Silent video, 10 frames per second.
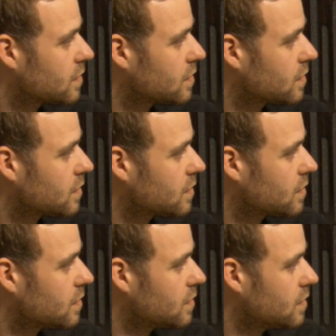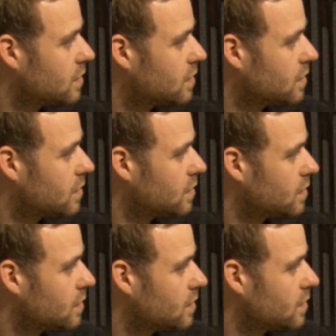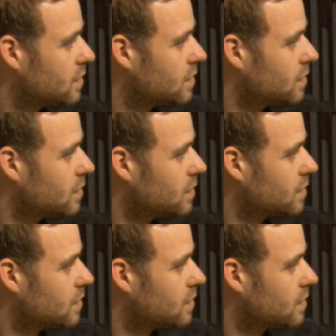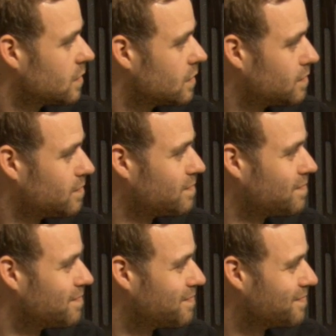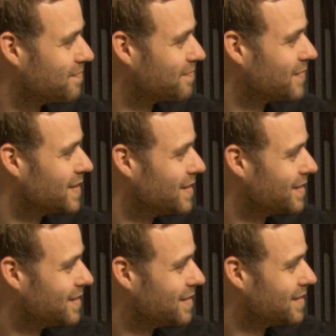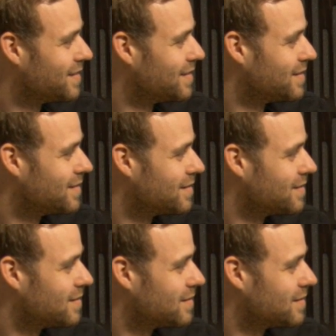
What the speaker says: (silent)